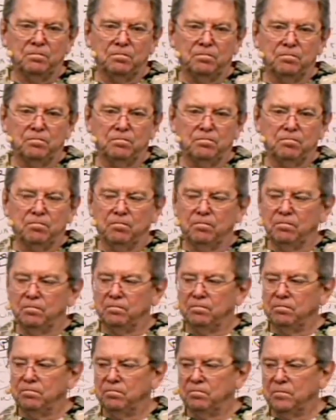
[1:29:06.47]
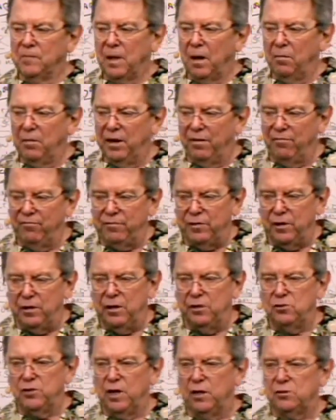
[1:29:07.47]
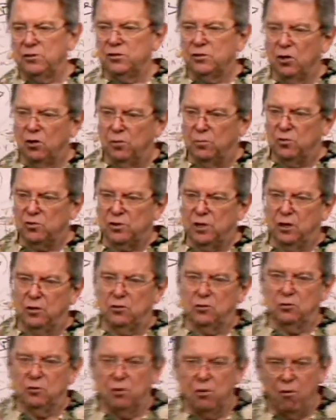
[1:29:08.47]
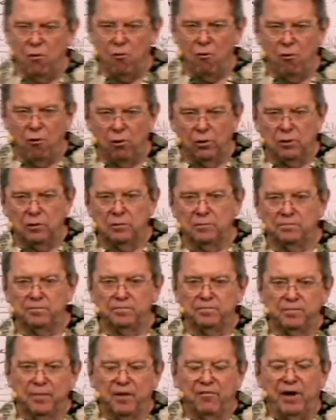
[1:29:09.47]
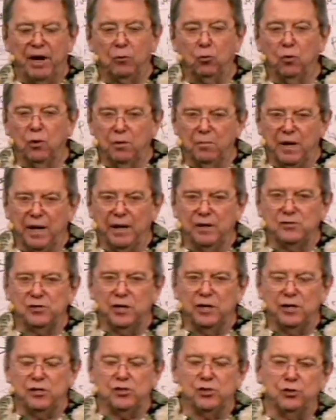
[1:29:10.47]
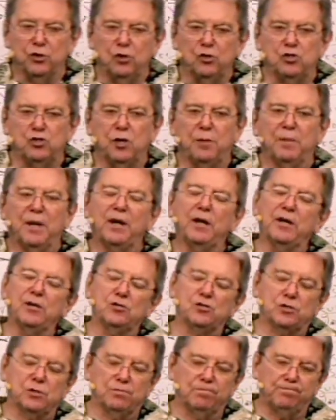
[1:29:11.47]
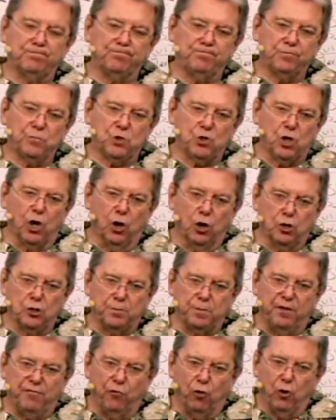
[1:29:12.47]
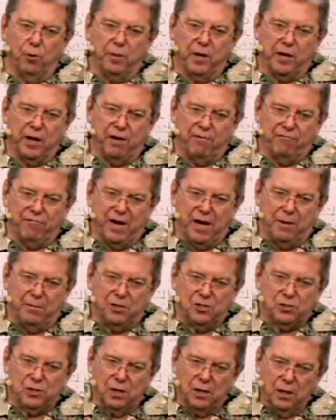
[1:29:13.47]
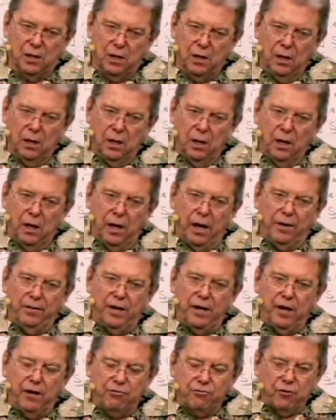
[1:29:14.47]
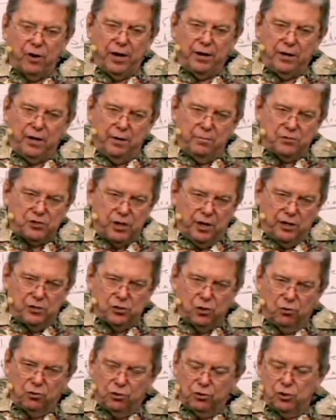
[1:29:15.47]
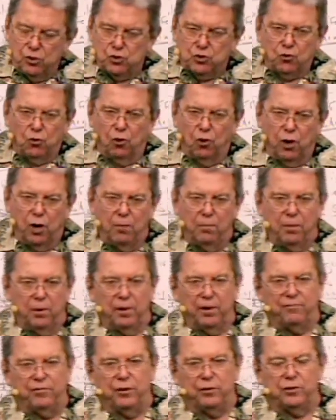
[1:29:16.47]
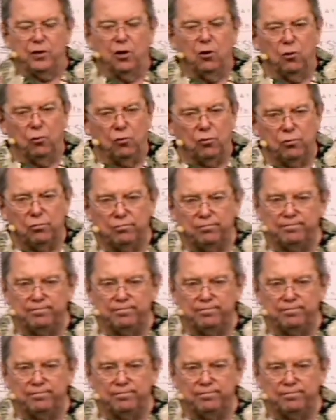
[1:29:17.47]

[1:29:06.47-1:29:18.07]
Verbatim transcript: What? I believe T.D. Jakes is a homosexual. In fact, one man said he seduced him in his church before he became famous, and then he threatened him, said he's going to destroy him if he told.